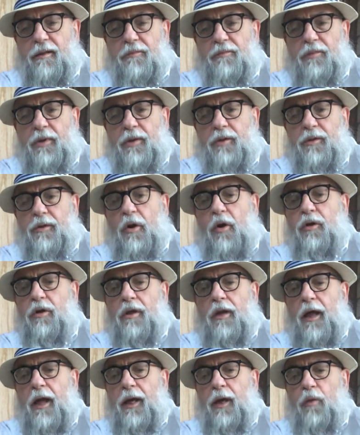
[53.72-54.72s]
but
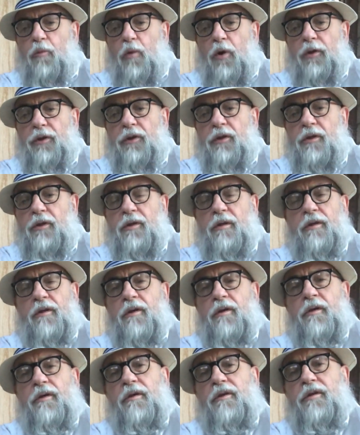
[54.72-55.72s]
not like what
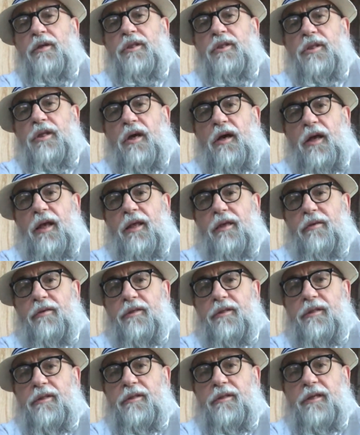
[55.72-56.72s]
the
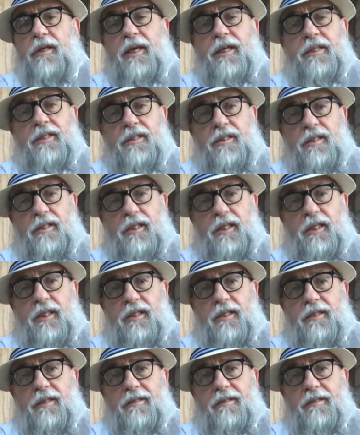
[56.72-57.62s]
child has seen.